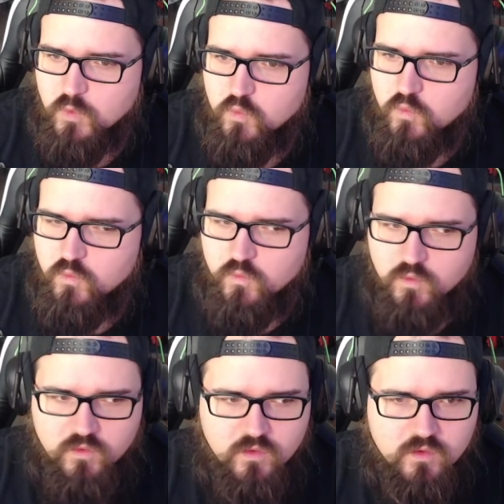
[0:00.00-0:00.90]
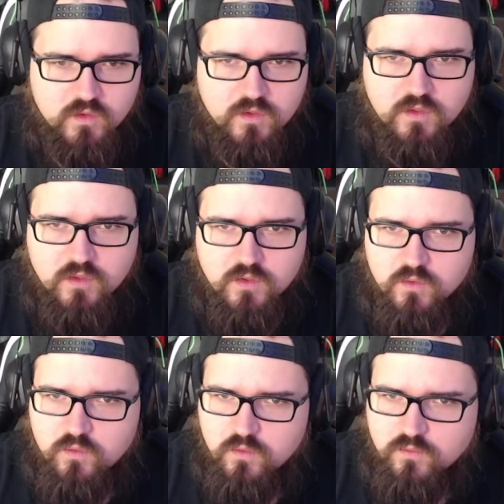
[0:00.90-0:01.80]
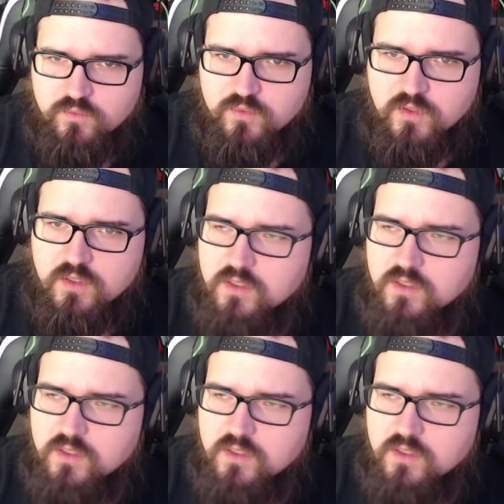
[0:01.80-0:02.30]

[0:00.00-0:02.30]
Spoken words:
Ooh. Oof.